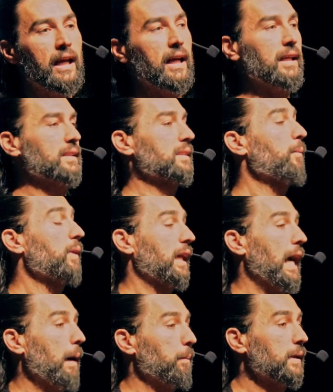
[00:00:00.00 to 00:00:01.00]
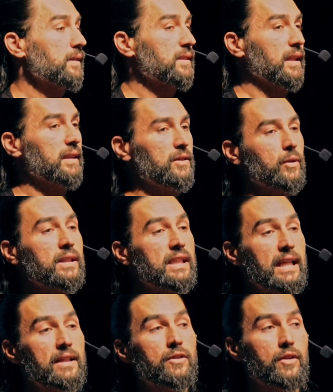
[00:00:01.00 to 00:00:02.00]
and something happens and you get
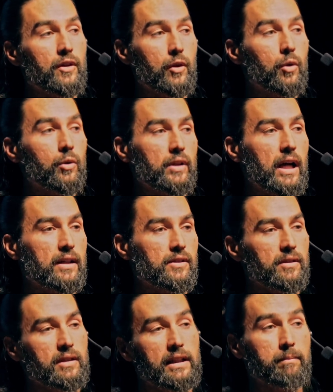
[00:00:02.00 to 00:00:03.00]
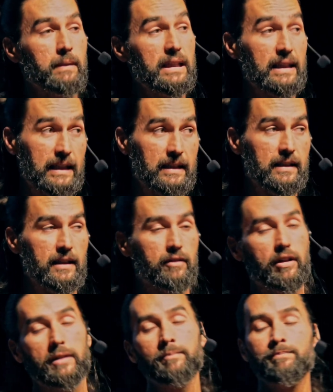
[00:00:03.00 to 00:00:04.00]
taken to the local doctor, like me in India,
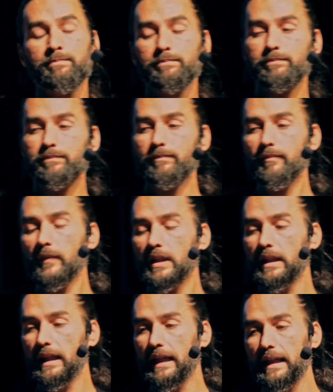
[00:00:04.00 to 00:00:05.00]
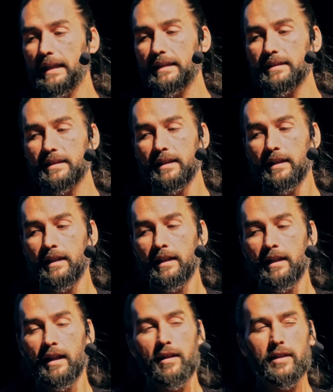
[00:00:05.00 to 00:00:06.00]
right? And
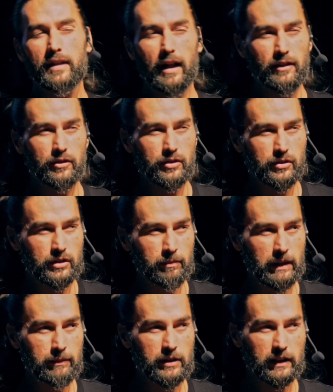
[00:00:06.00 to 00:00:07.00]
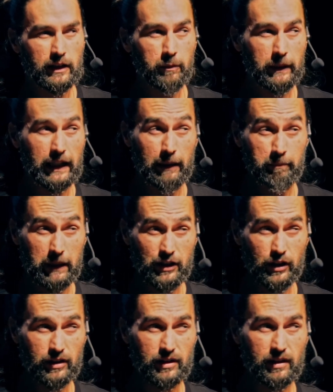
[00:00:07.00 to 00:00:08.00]
the doctors are sometimes a little bit
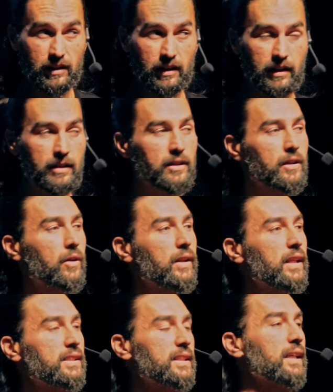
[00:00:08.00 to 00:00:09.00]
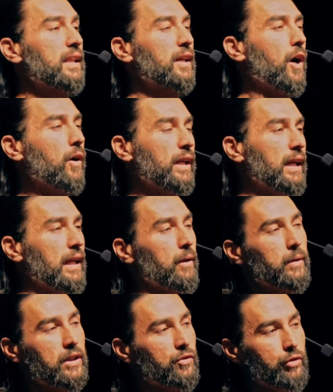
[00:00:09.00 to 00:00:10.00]
ambitious, and they say like, oh yeah,
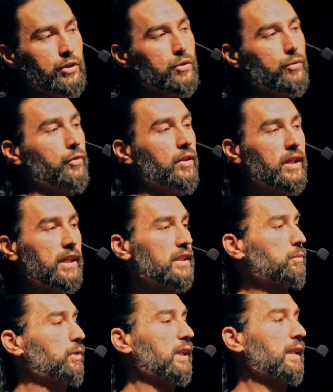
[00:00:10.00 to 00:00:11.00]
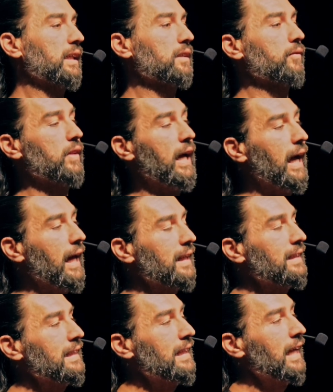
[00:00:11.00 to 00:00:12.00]
we can treat you for this, we'll take care of that.
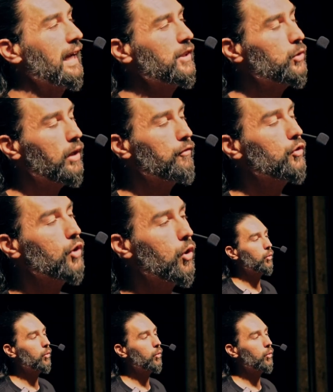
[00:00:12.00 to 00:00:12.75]
And you have no